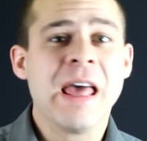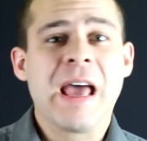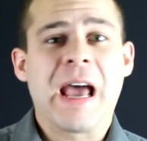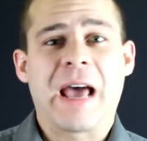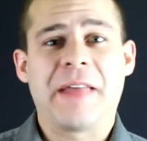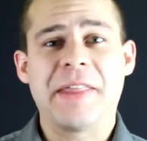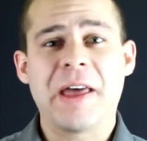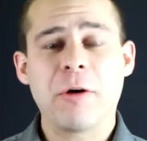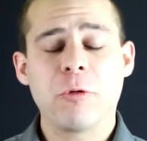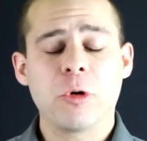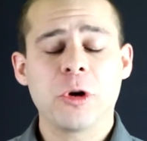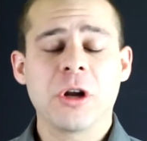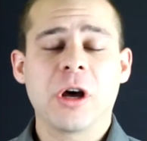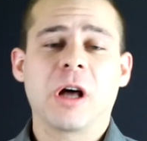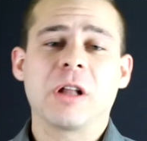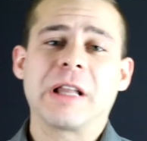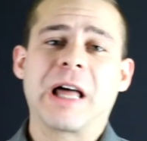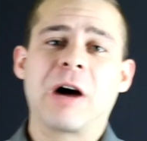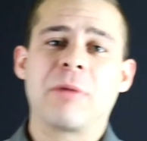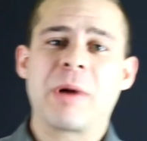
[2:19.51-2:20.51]
And that would
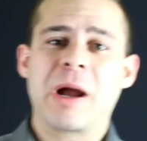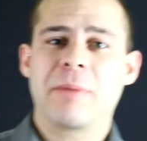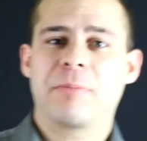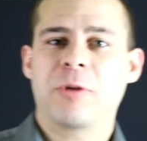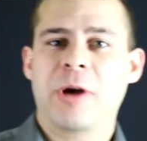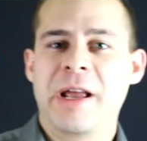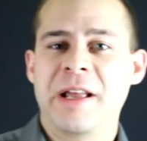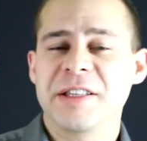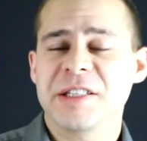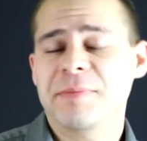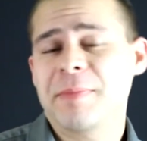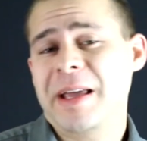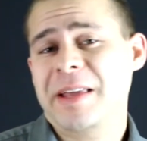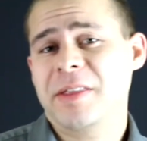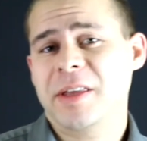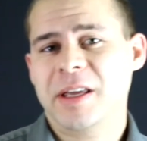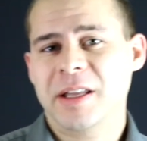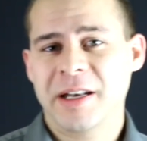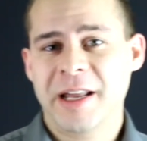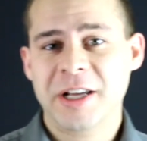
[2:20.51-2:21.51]
allow my brain to make
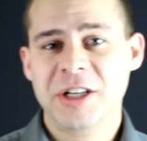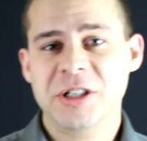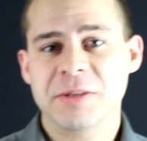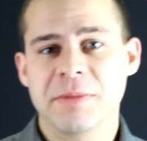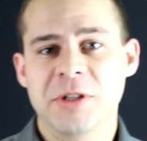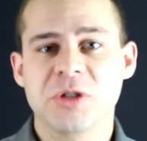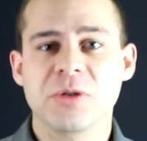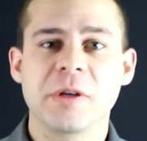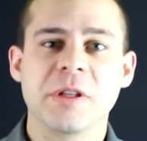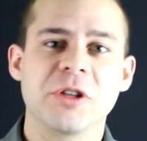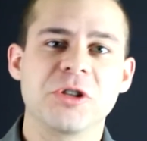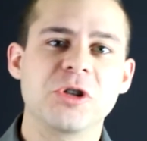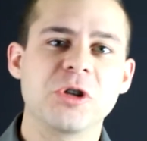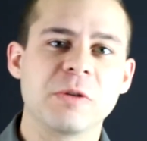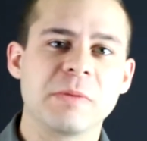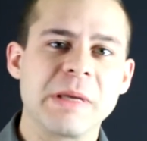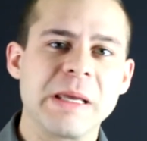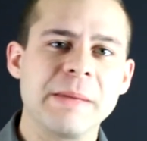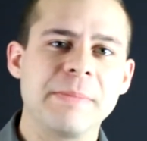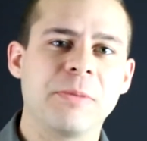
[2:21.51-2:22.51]
the connection between the two
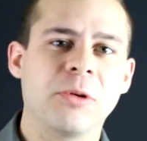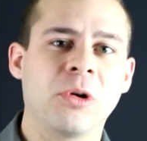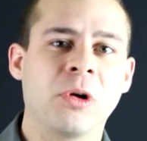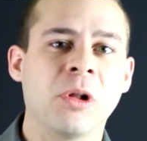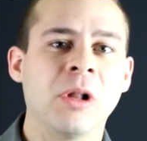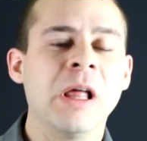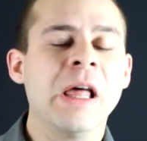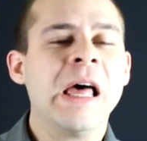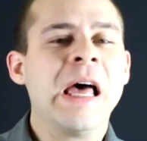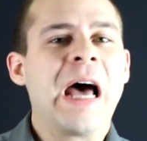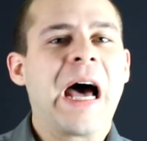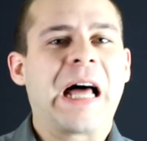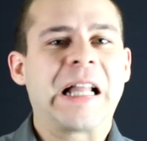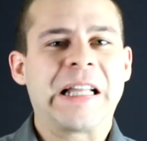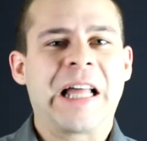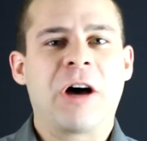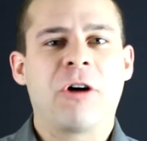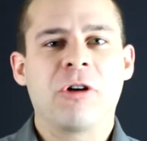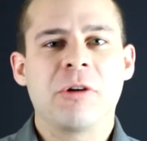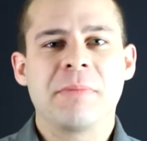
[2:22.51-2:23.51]
people,
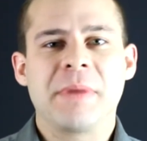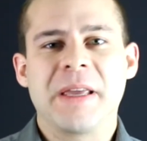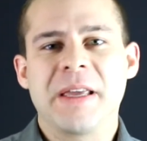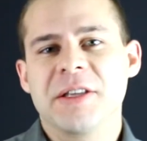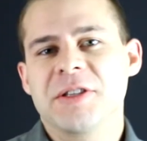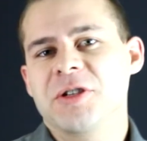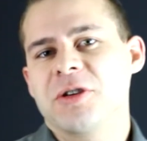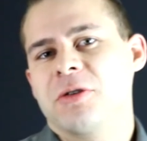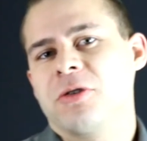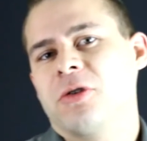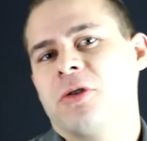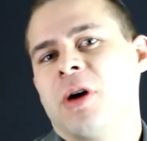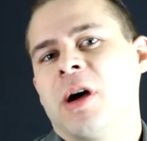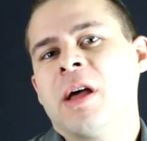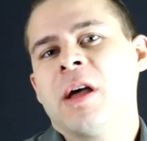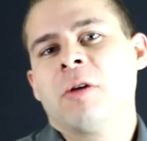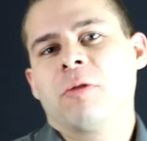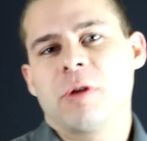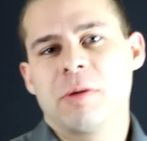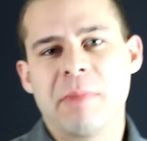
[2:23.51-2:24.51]
allowing me to
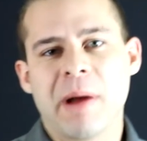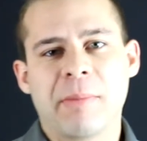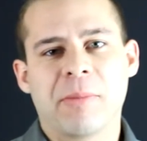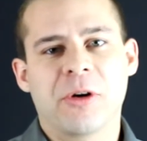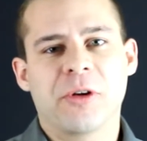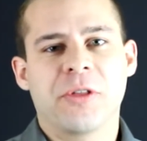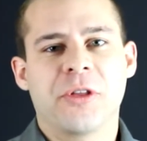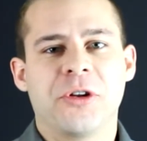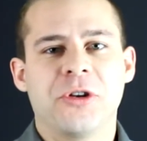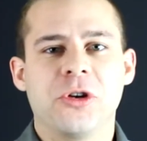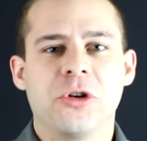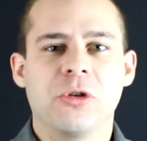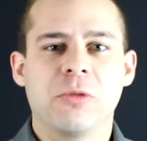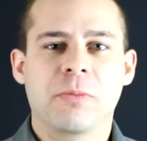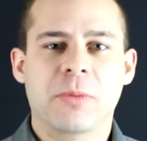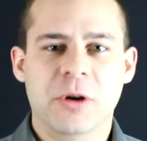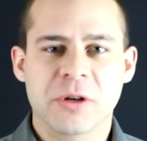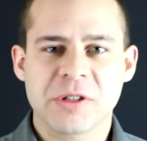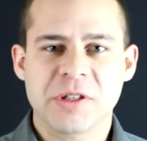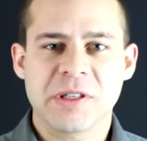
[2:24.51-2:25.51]
remember the new
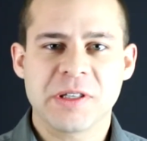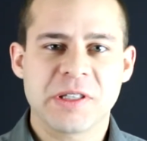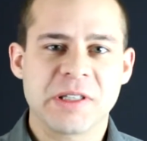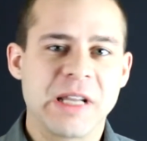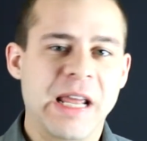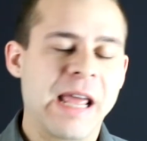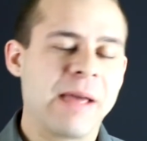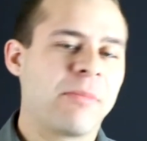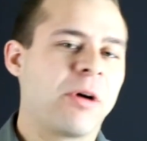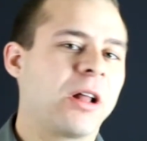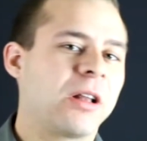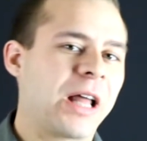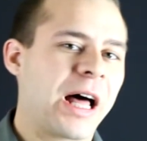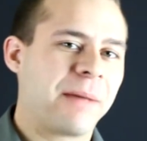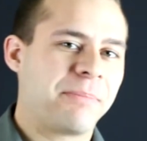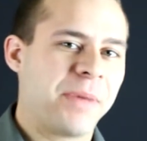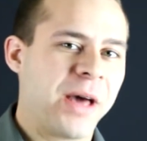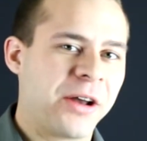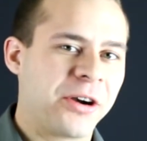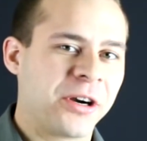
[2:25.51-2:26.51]
person's name a
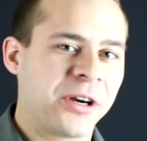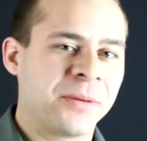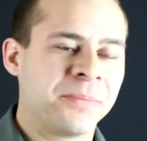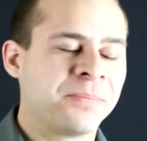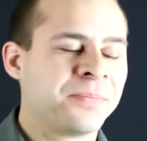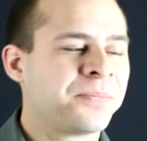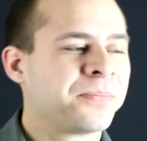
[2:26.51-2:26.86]
lot better.